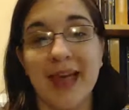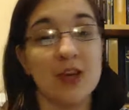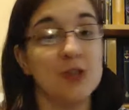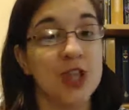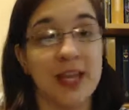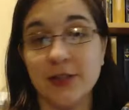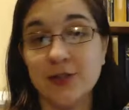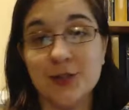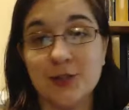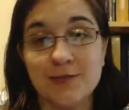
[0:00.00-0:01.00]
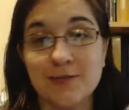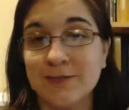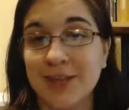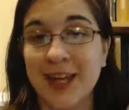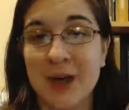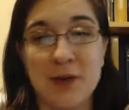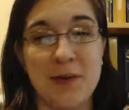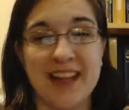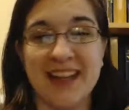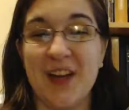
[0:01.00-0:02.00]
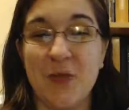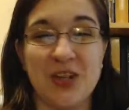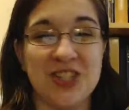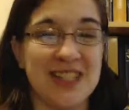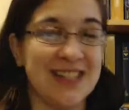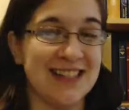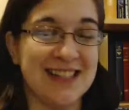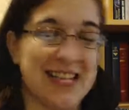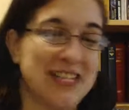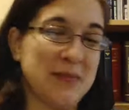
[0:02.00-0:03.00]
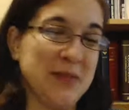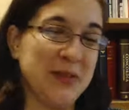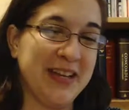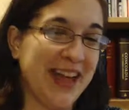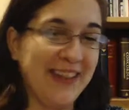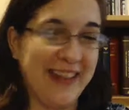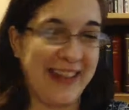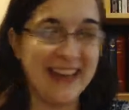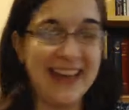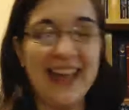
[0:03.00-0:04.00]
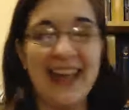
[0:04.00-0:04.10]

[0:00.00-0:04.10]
could change, depending on what she does and says in between now and then.